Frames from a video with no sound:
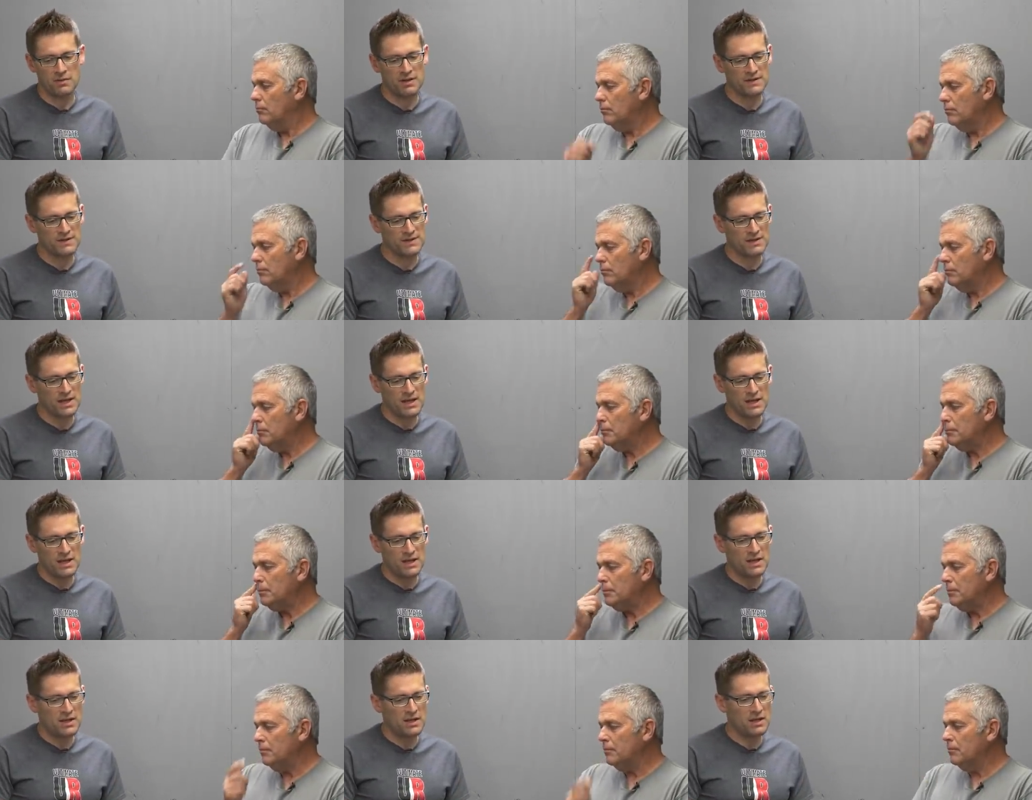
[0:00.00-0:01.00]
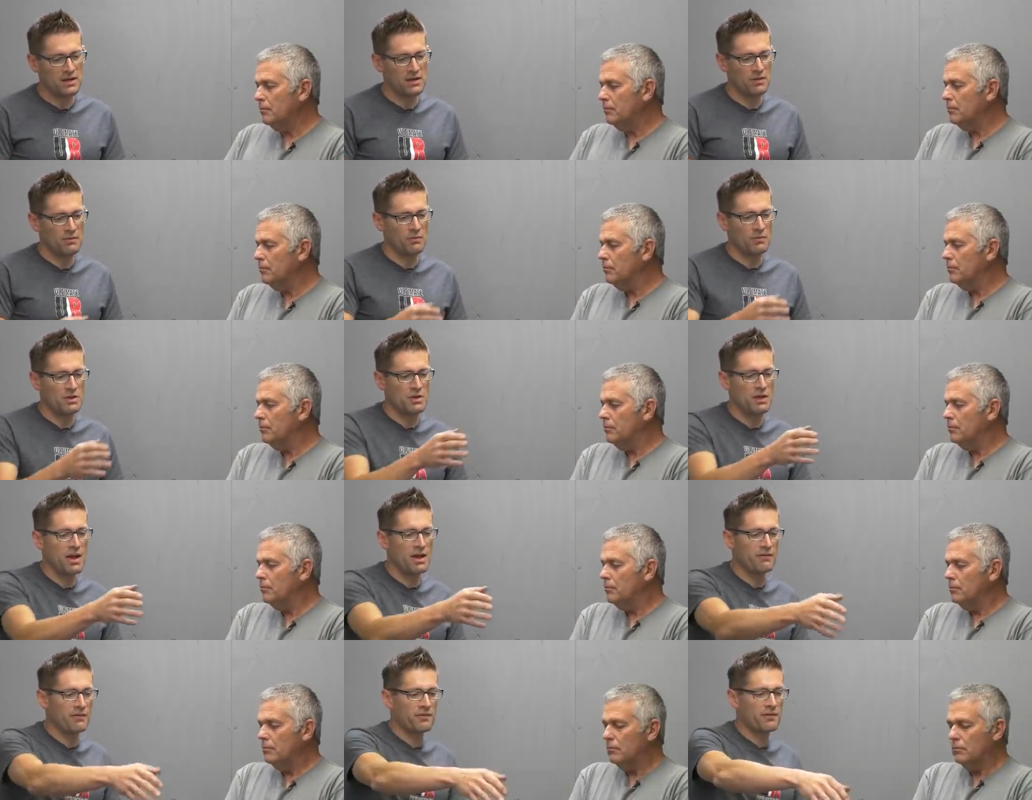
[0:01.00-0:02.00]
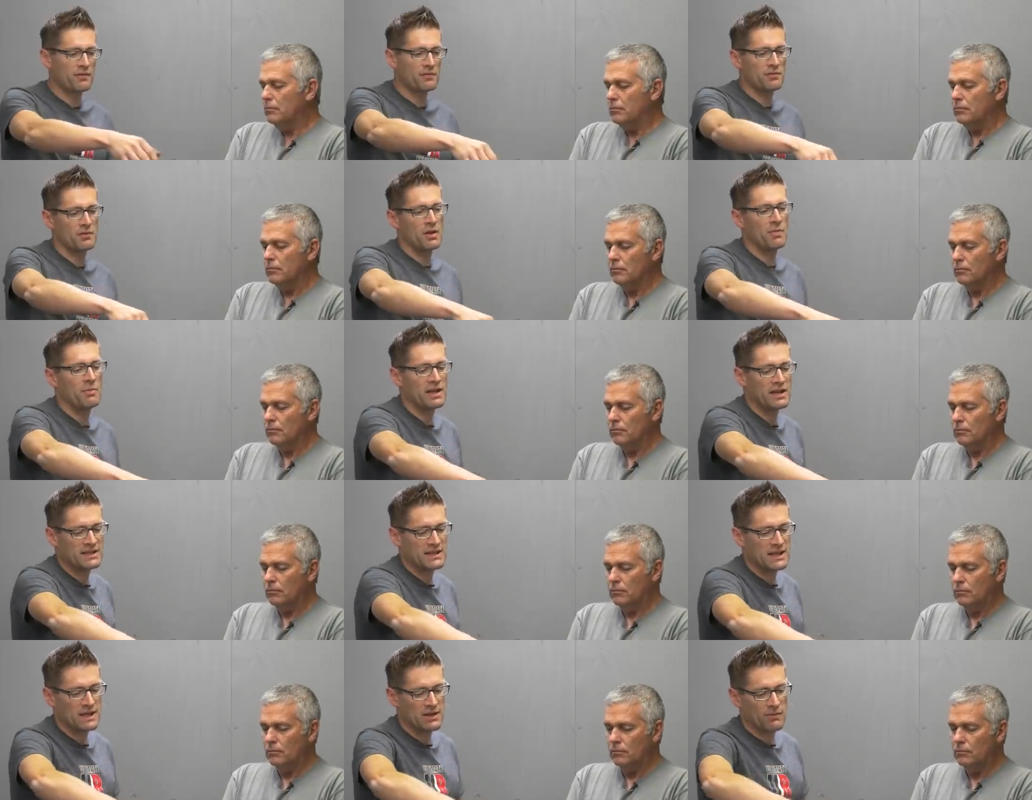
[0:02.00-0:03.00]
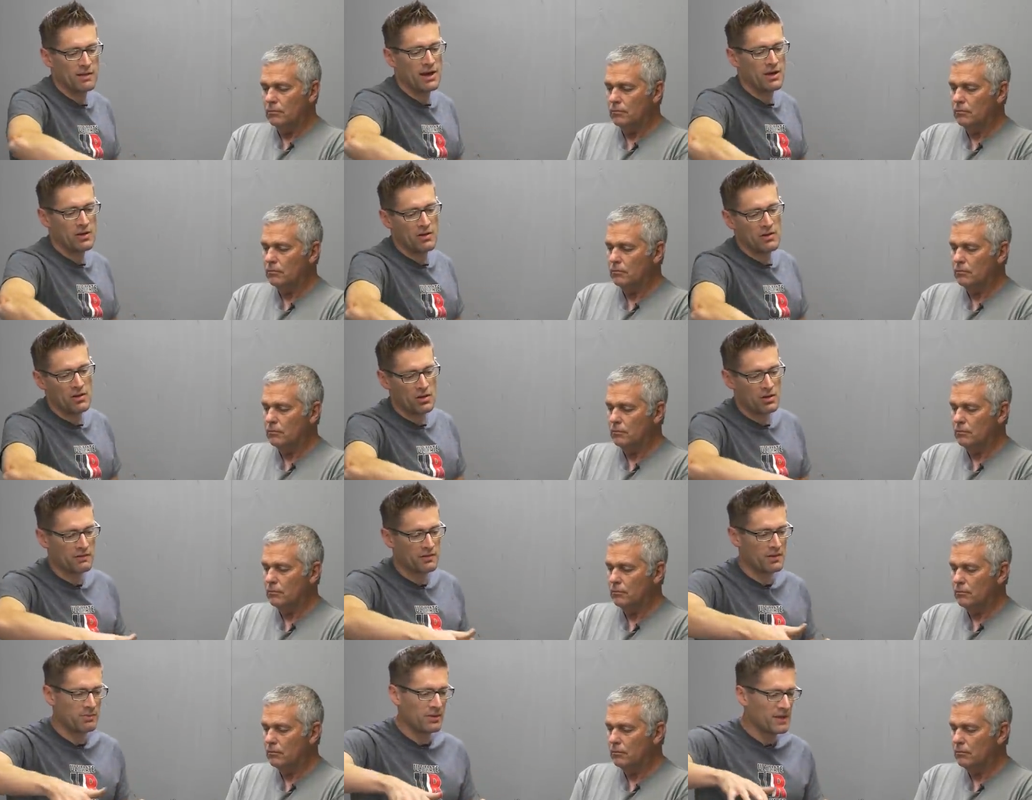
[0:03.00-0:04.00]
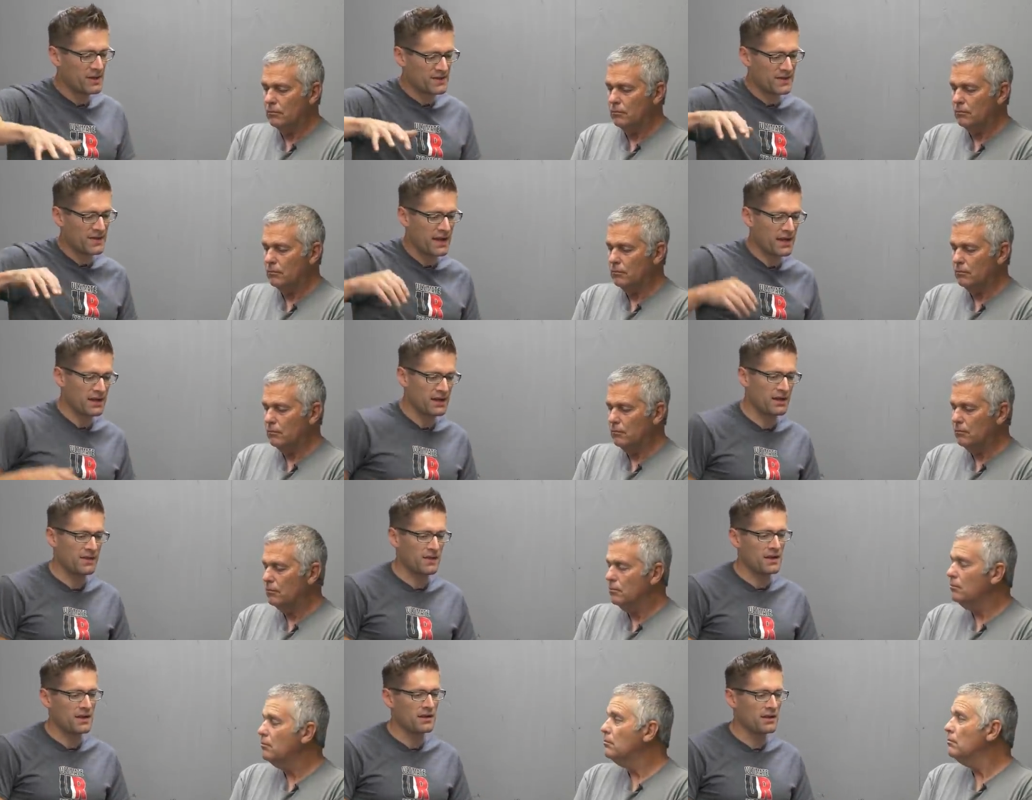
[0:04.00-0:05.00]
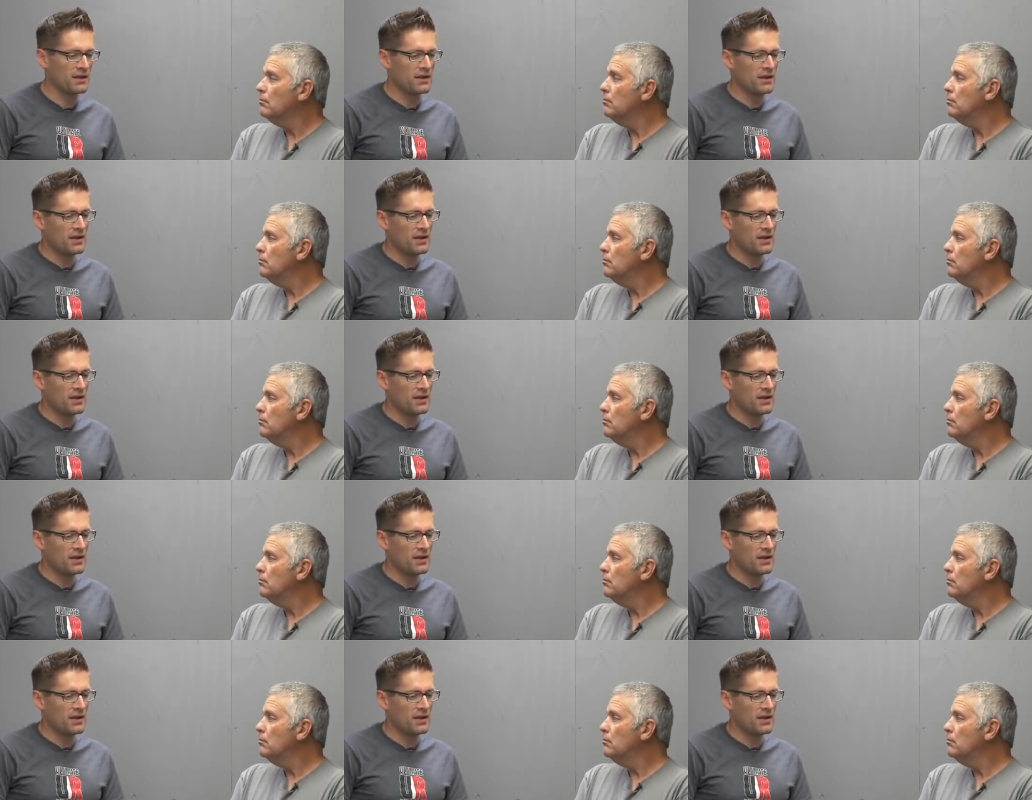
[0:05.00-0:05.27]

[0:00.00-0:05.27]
Speaker 1: was, you know, when you have a Picatinny rail all over the place and that kind of thing,